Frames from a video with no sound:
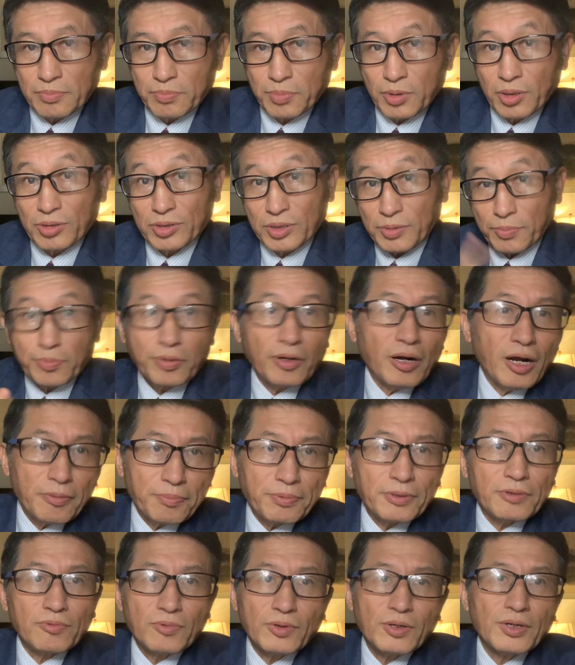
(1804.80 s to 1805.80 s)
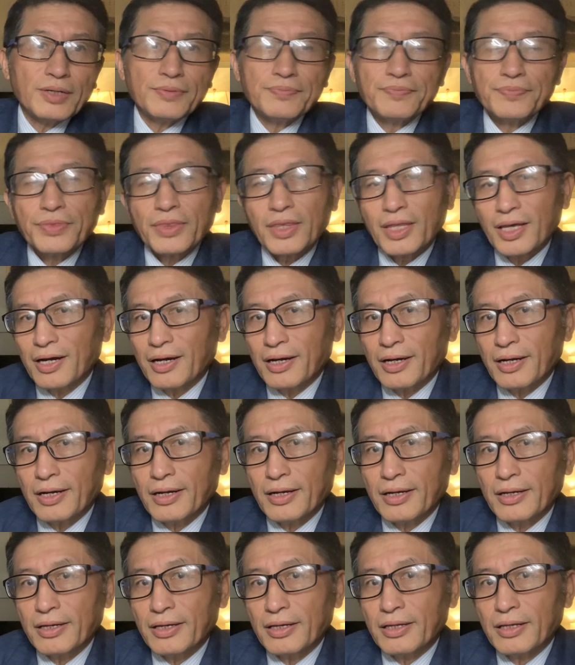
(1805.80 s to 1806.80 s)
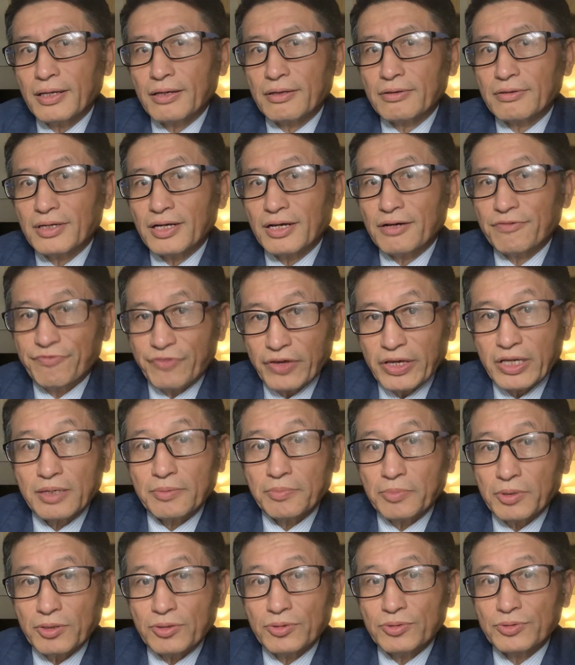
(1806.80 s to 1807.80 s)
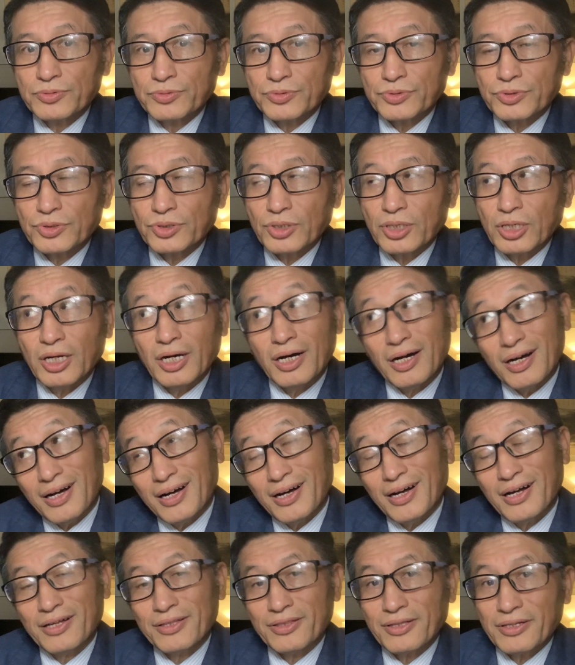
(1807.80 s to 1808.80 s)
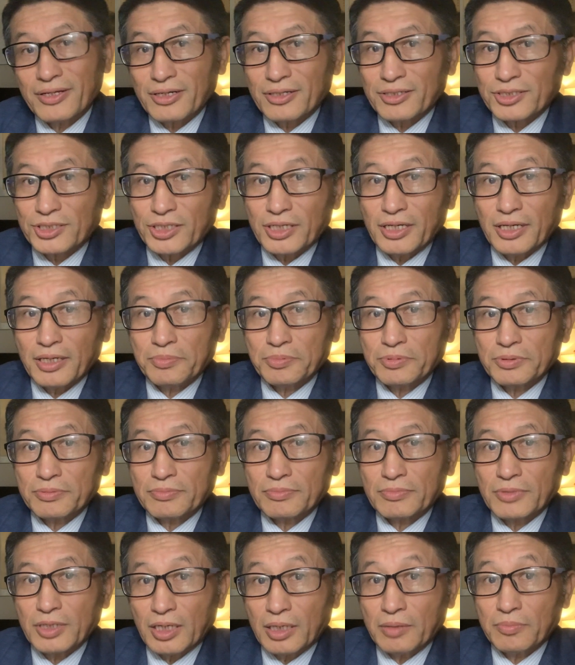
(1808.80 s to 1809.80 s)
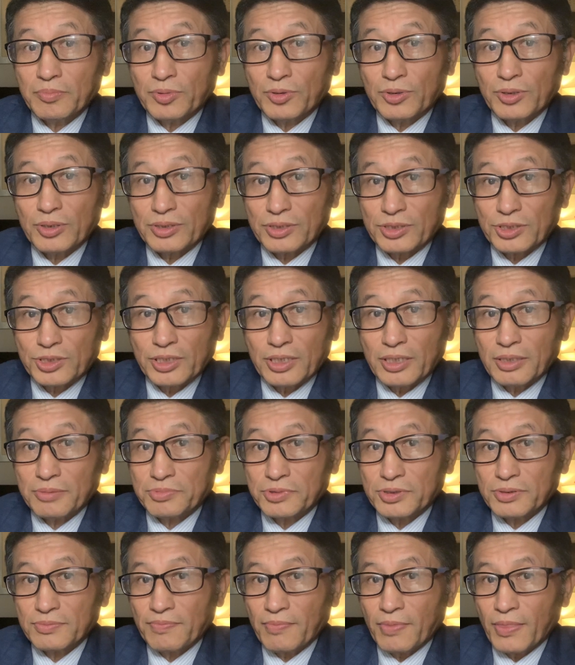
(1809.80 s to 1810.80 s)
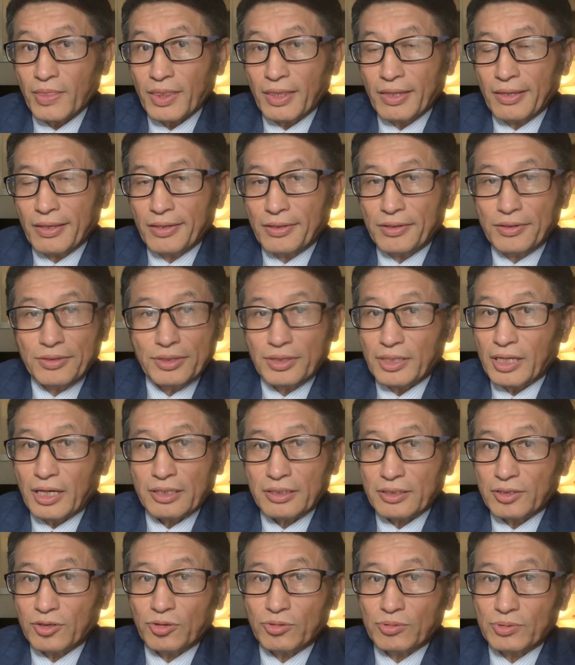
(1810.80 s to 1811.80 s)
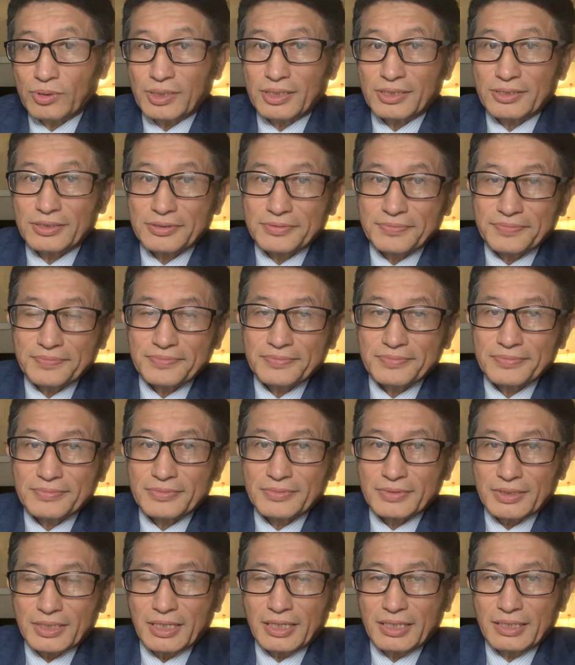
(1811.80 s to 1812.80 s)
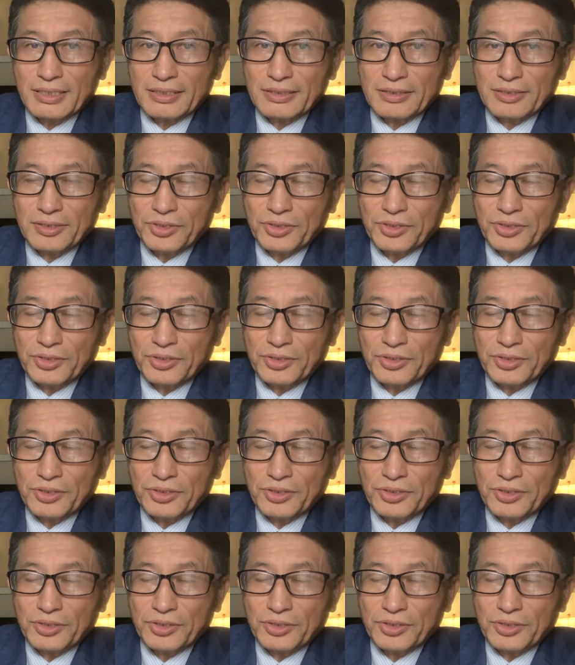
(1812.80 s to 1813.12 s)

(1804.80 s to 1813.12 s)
bar, the proper one, available on their ships, on board the ships. Not always, okay?